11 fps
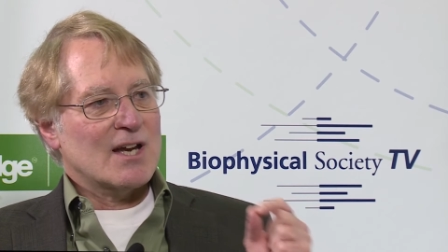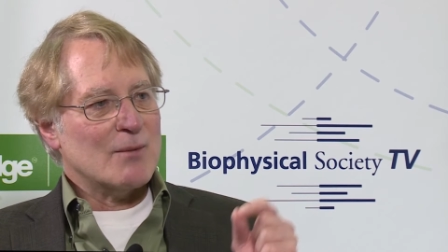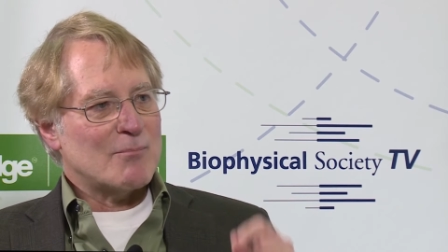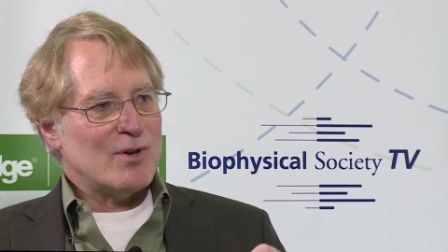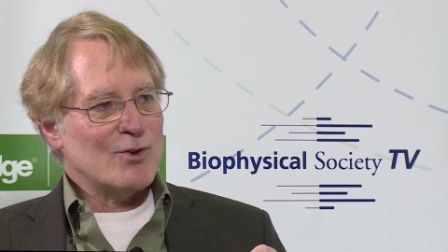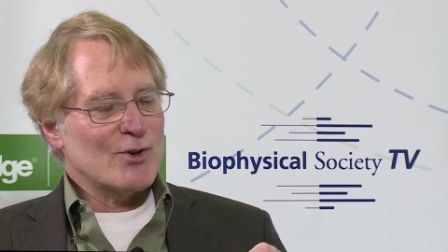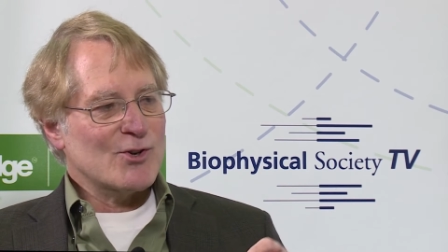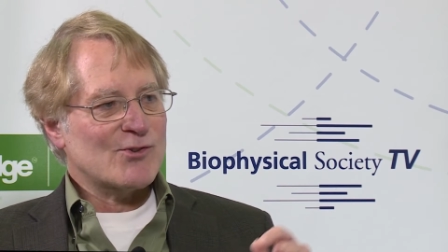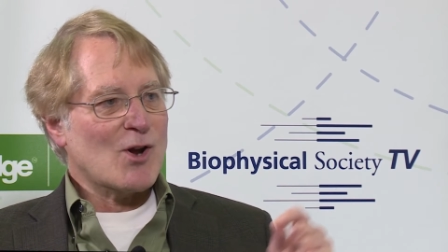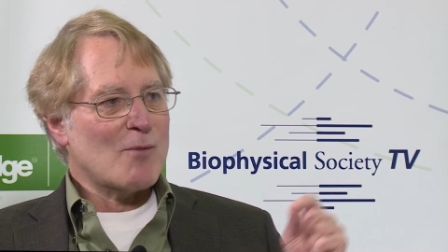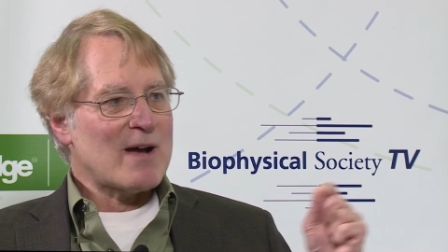
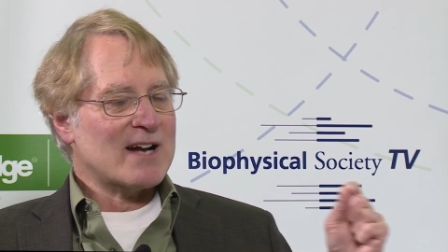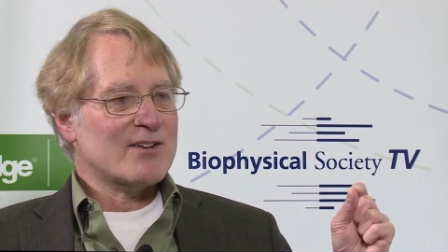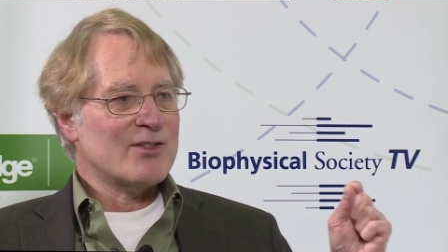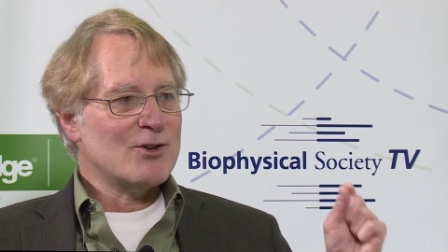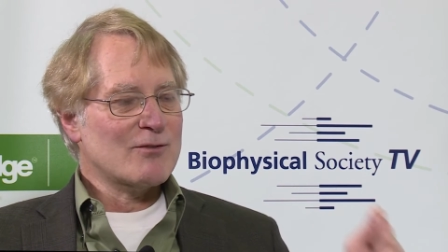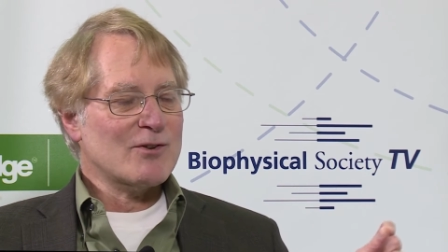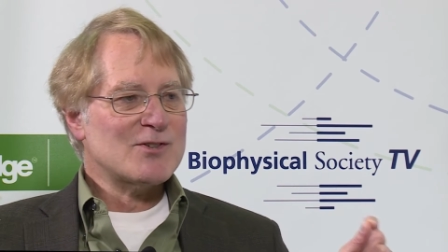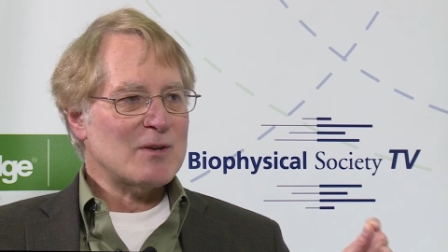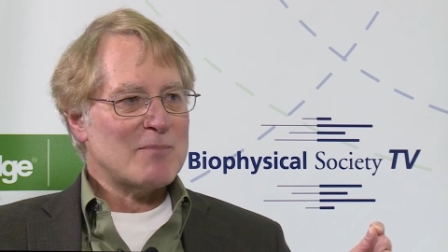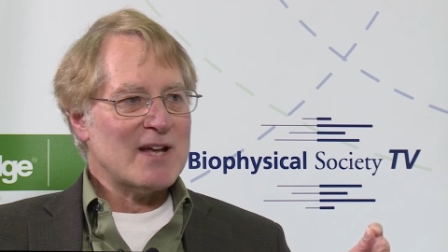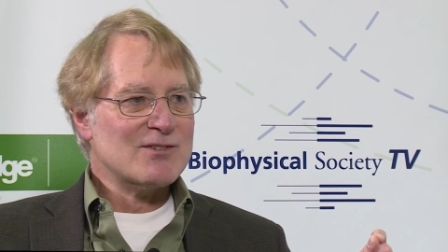Computers go back to the
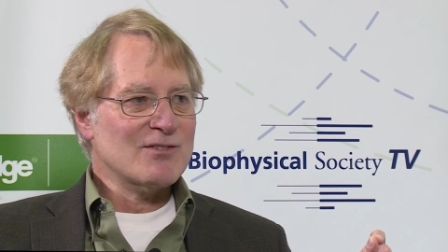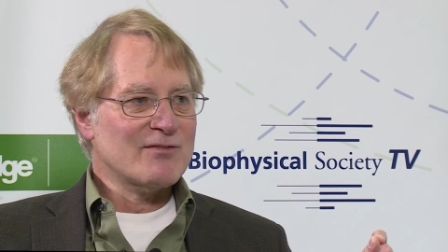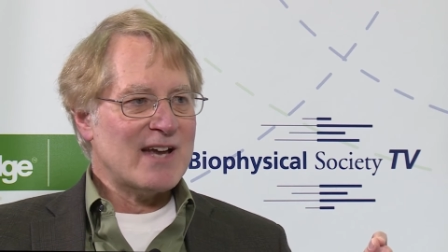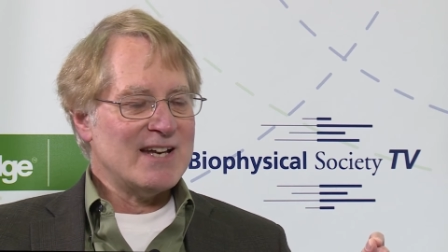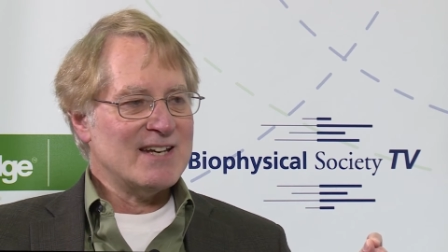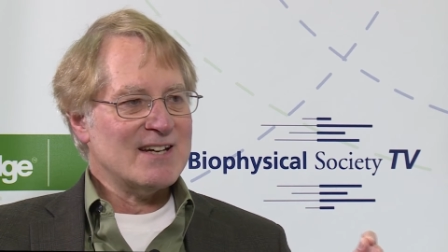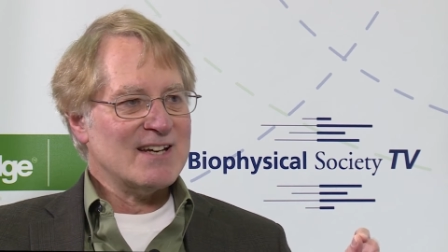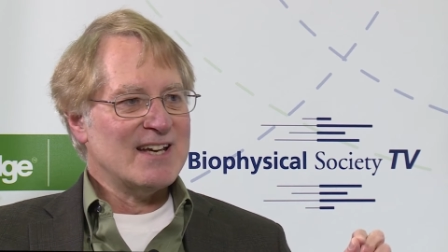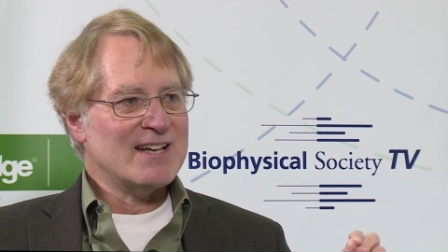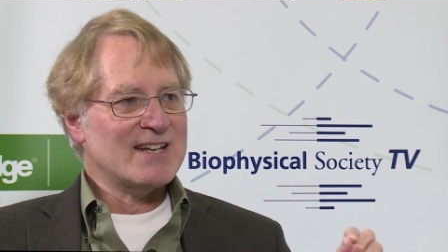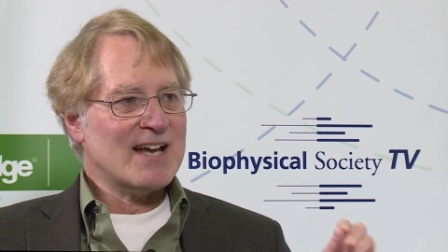University of Pennsylvania
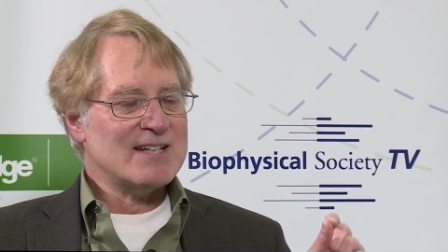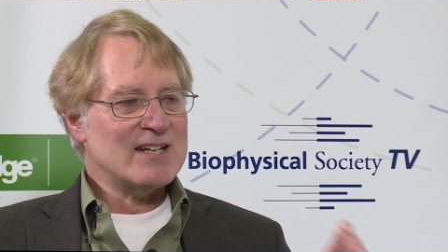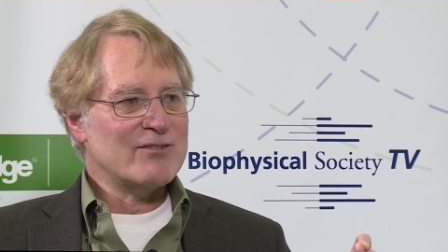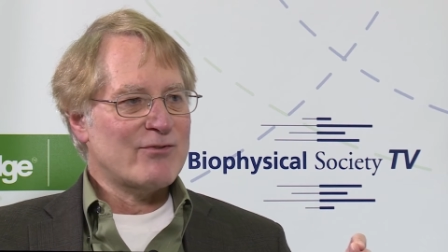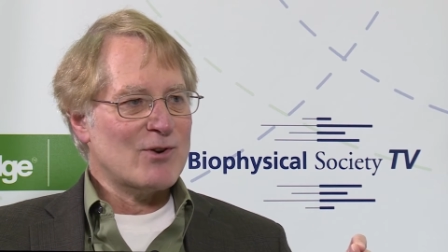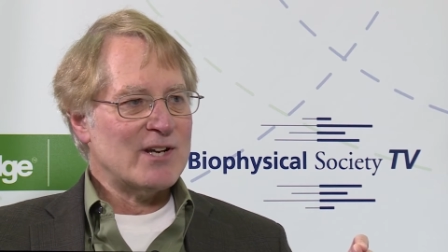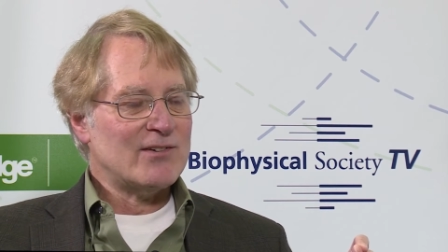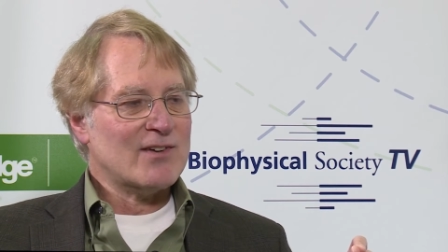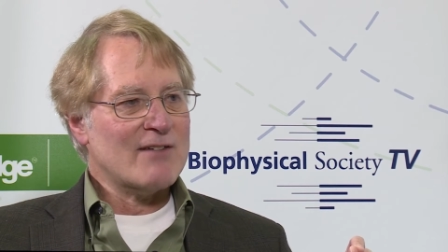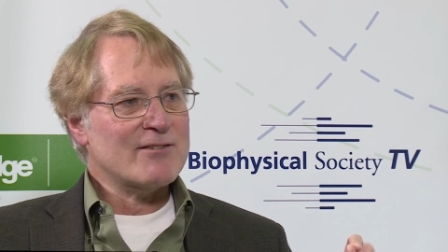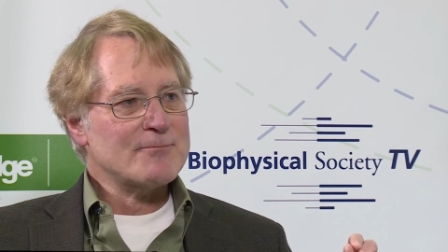in
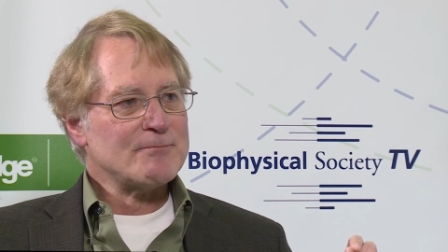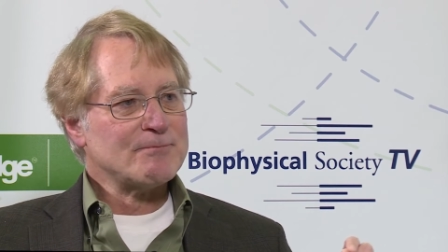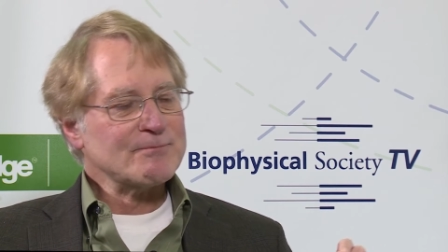1947.